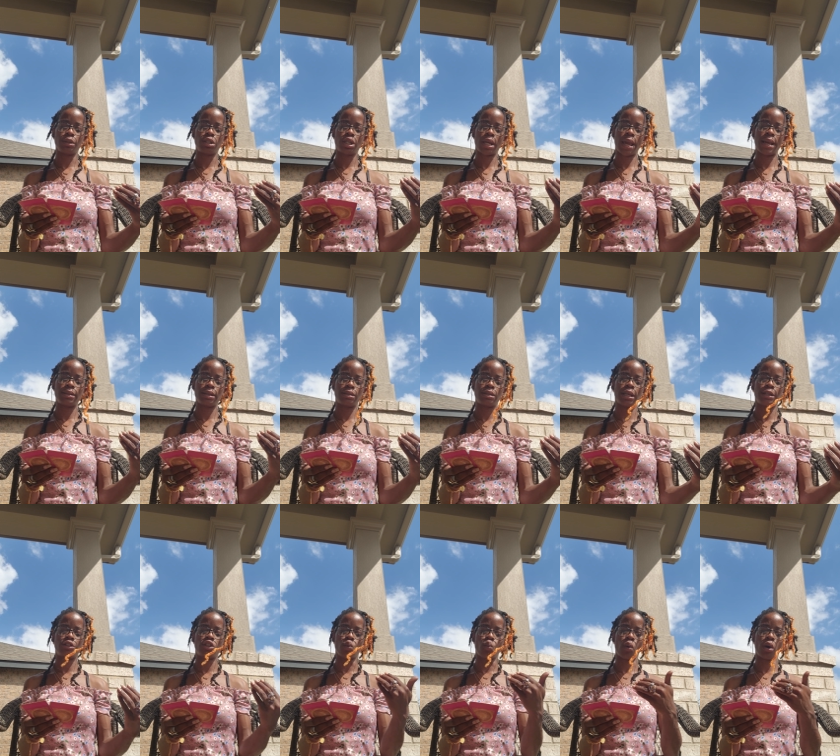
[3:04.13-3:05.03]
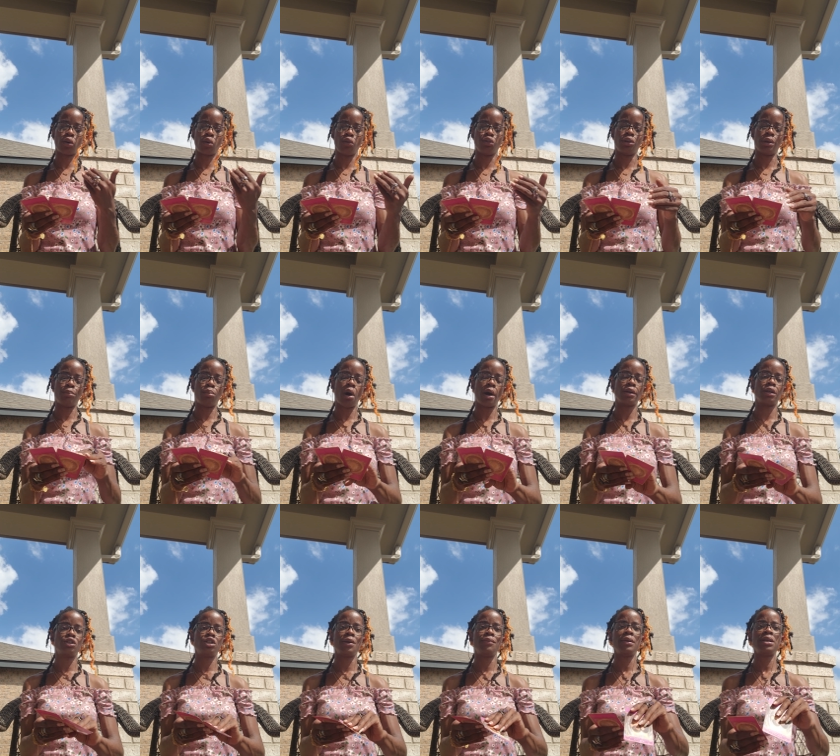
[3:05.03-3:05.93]
a chance, it says to work on your
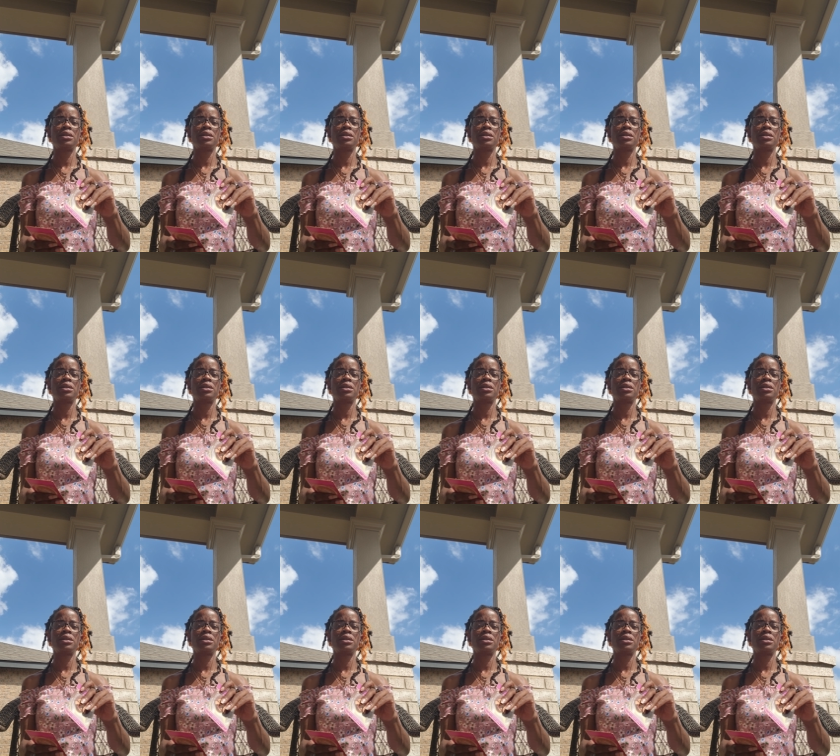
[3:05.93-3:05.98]
partnership.